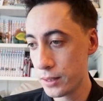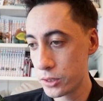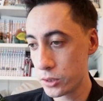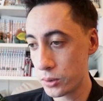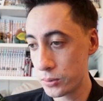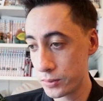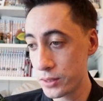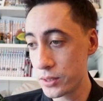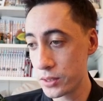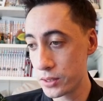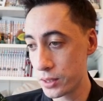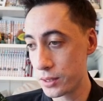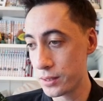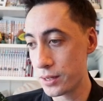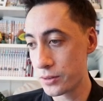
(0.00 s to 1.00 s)
So this
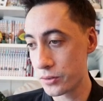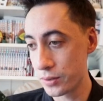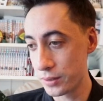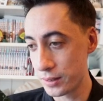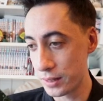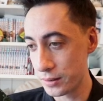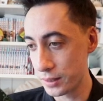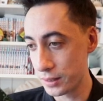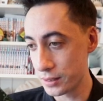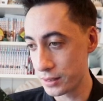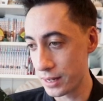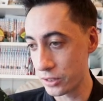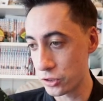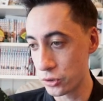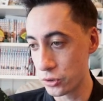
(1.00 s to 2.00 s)
is another thing that I think
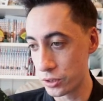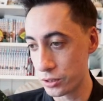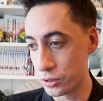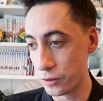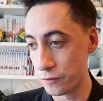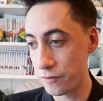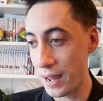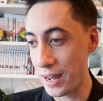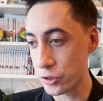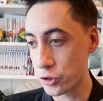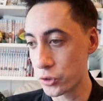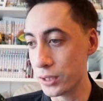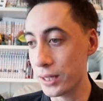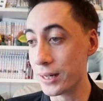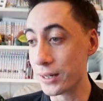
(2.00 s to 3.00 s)
is actually just, you know,
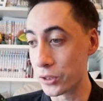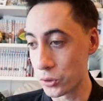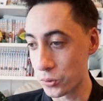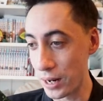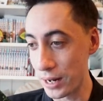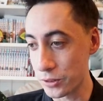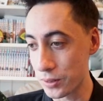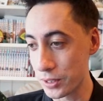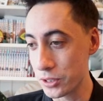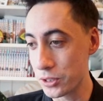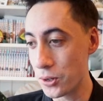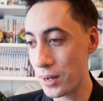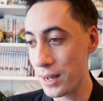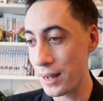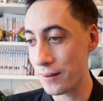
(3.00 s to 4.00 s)
factually incorrect, right? You
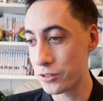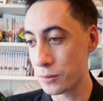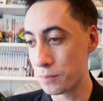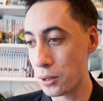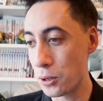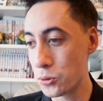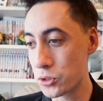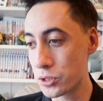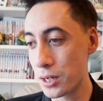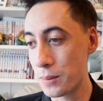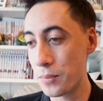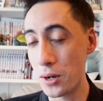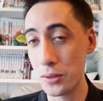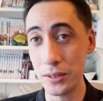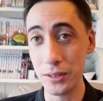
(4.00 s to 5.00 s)
don't have to post
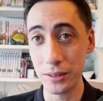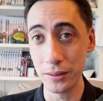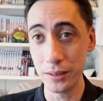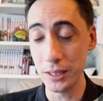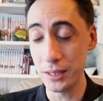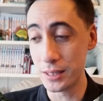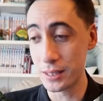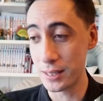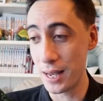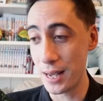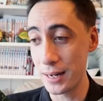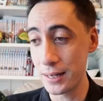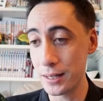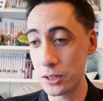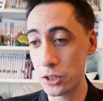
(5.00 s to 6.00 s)
up on this lead
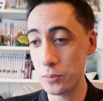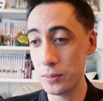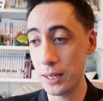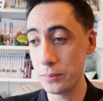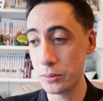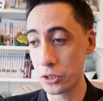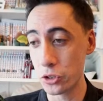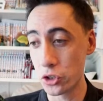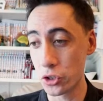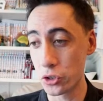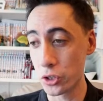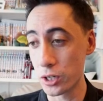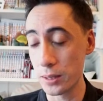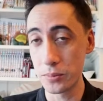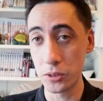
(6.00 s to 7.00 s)
side to be able to turn
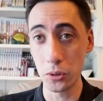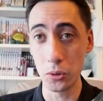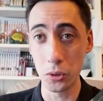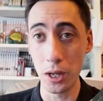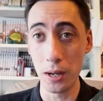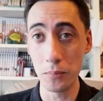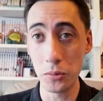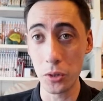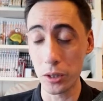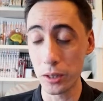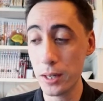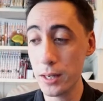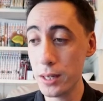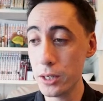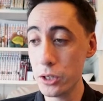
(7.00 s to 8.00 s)
your hips a whole lot more.
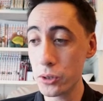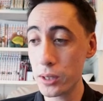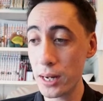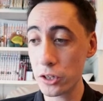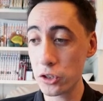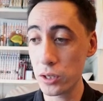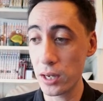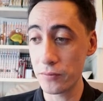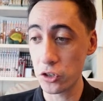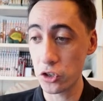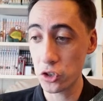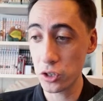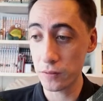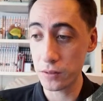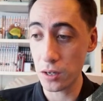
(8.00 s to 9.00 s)
You can actually have a
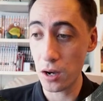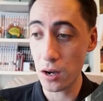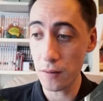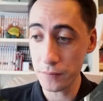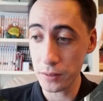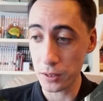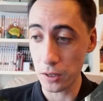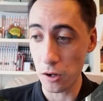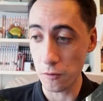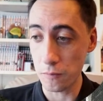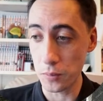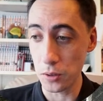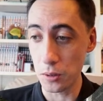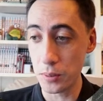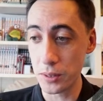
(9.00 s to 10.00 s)
shift off the
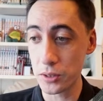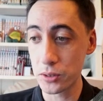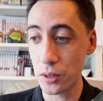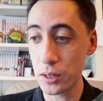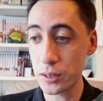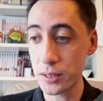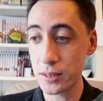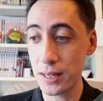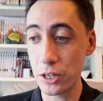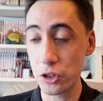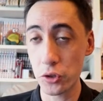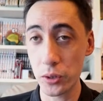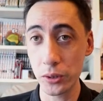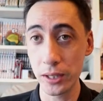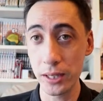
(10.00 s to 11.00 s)
golf ball, but as long as that
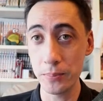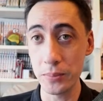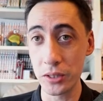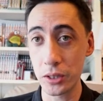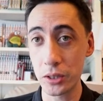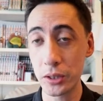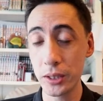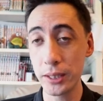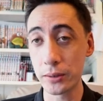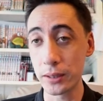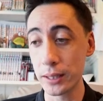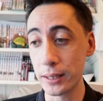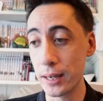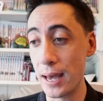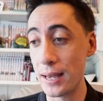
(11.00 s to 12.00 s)
trail hip is
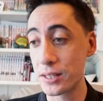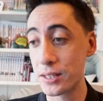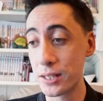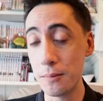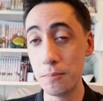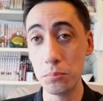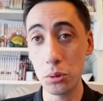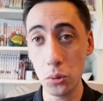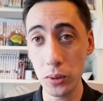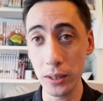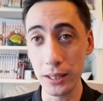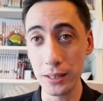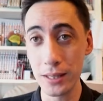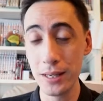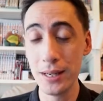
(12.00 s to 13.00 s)
clearing at some
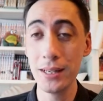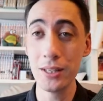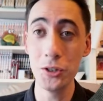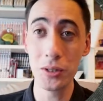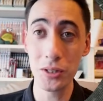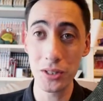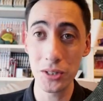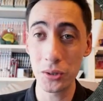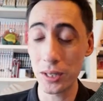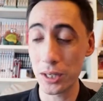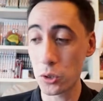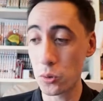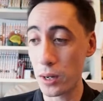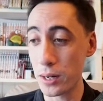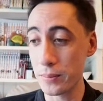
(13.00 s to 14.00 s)
point, you can still
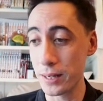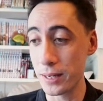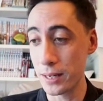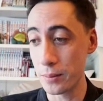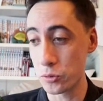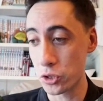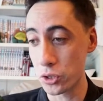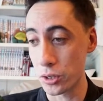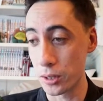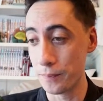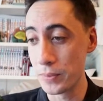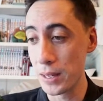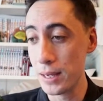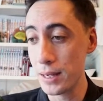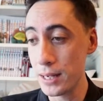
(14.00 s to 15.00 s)
get quite a bit of hip turn.
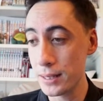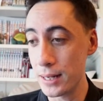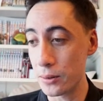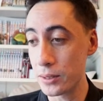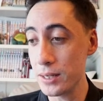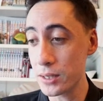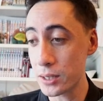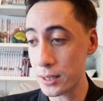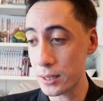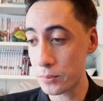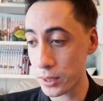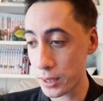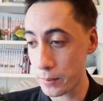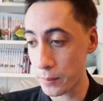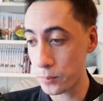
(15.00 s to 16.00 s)
Now he is going to
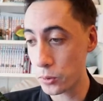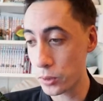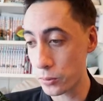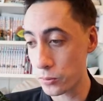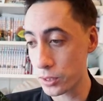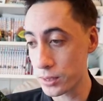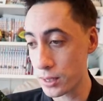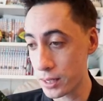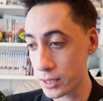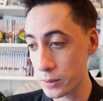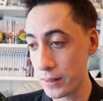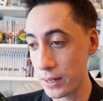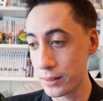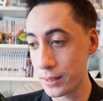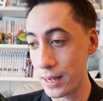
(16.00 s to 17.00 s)
bring up a point where he talks
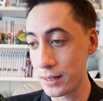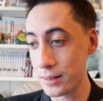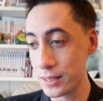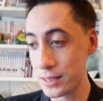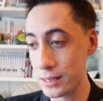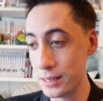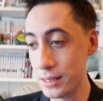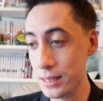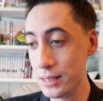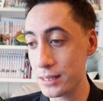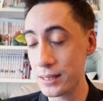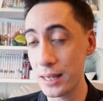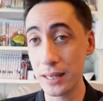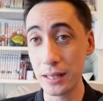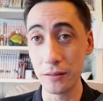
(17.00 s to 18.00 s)
about kind of this knee
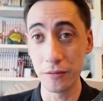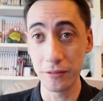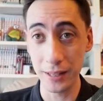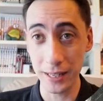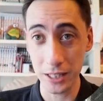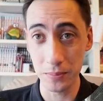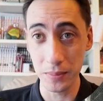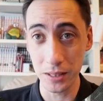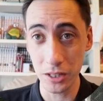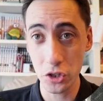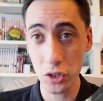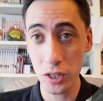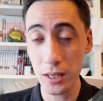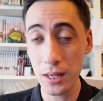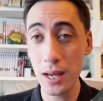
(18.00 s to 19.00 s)
staying in a flex
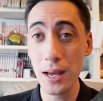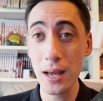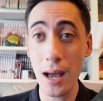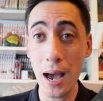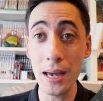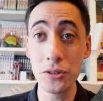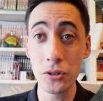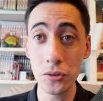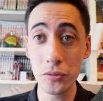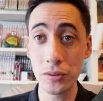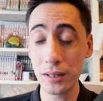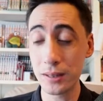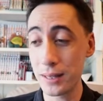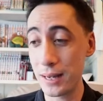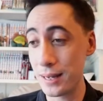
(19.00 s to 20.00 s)
position. I do
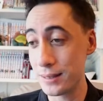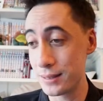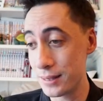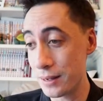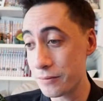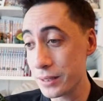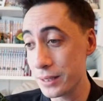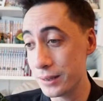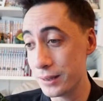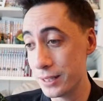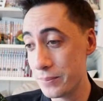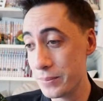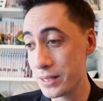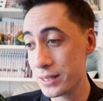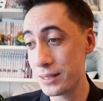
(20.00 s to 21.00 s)
think that definitely
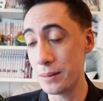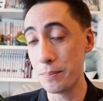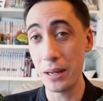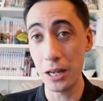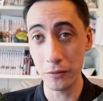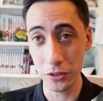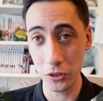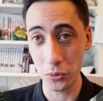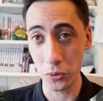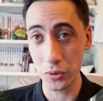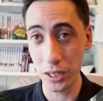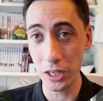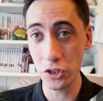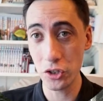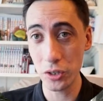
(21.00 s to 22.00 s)
limits the pelvis
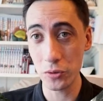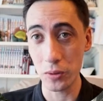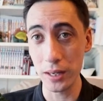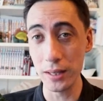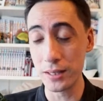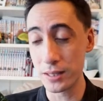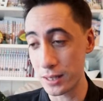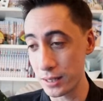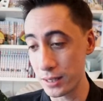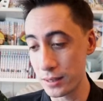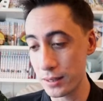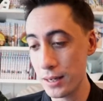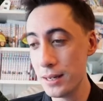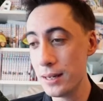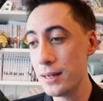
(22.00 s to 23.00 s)
rotation, right? It's going
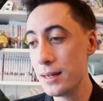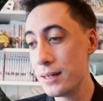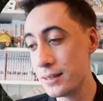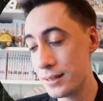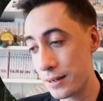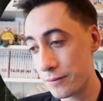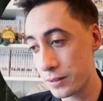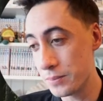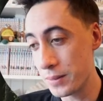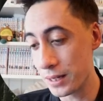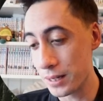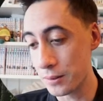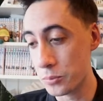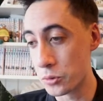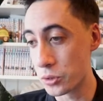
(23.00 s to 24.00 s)
to definitely
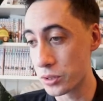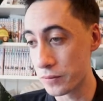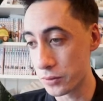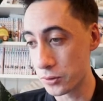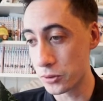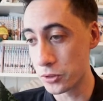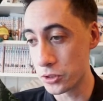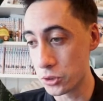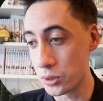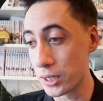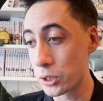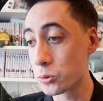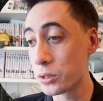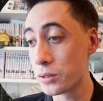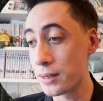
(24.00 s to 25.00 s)
make it more difficult to do. I
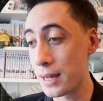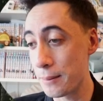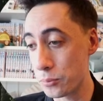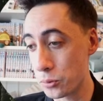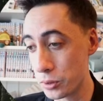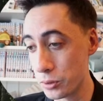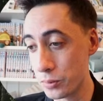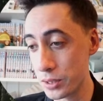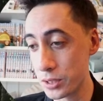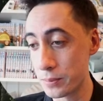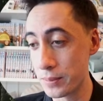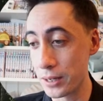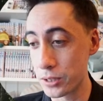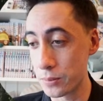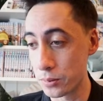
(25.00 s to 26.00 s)
agree with that point when he's
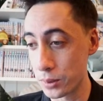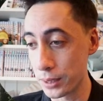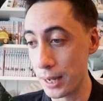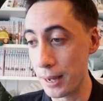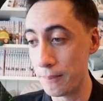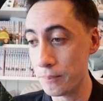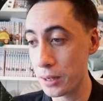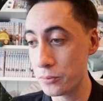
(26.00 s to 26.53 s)
about to bring up.